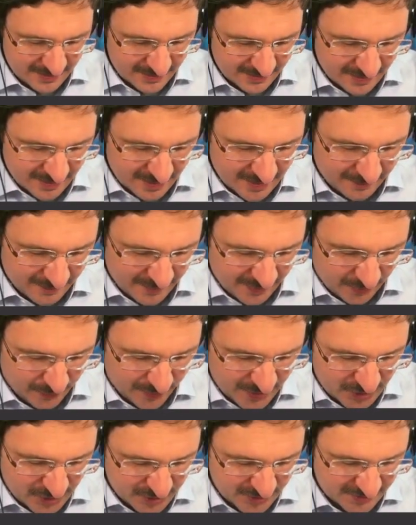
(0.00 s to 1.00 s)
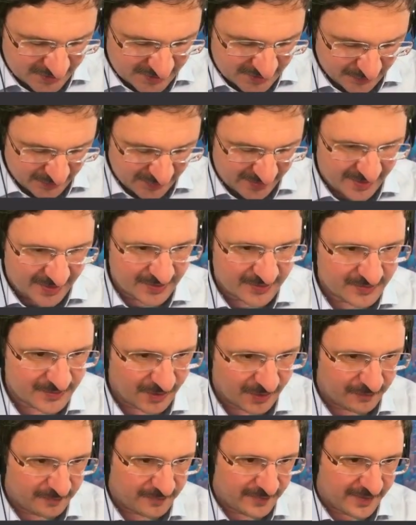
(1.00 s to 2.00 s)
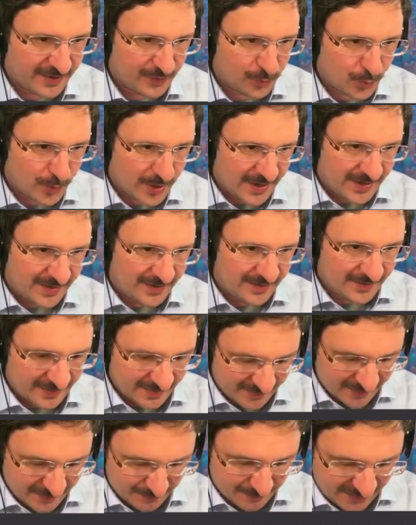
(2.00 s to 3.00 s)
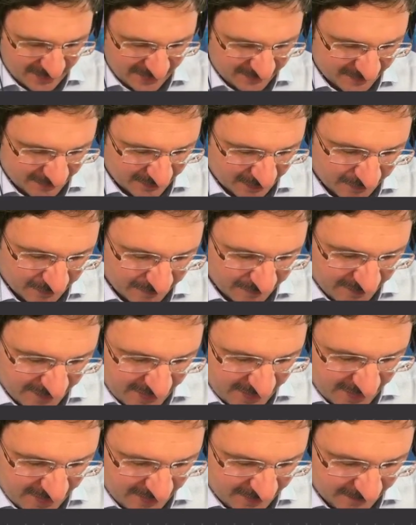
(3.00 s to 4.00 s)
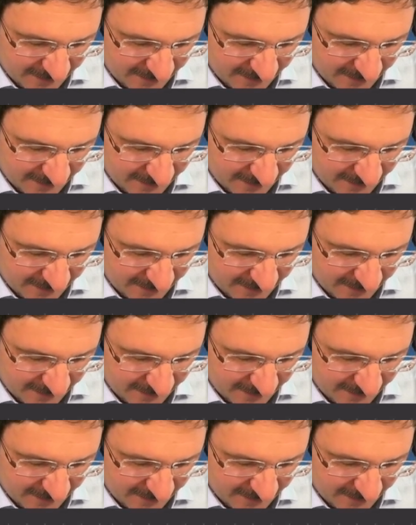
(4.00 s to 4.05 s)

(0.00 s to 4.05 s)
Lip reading: equations that we can solve right away. And that means our V,